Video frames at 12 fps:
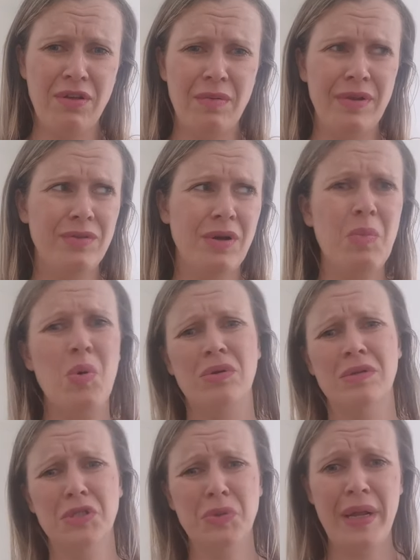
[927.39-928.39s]
I mean, come on,
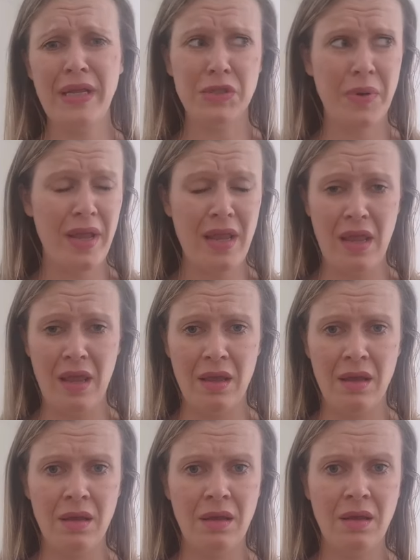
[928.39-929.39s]
it's 2020.
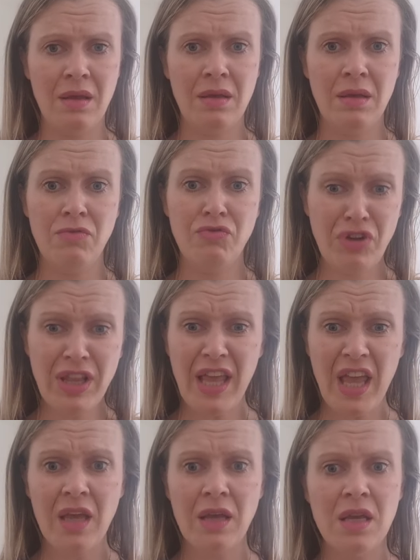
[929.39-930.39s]

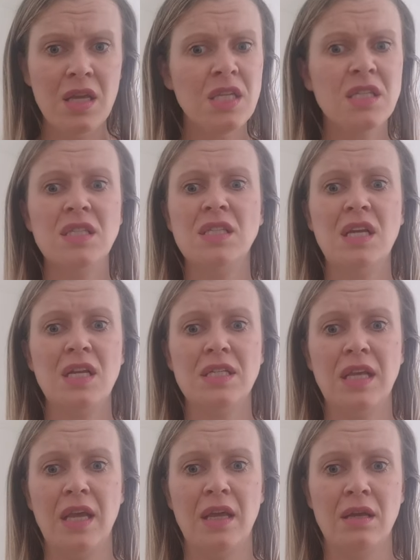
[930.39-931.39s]
Really?
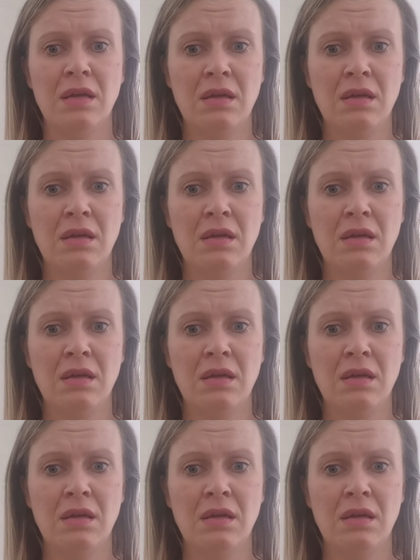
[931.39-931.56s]
Seriously?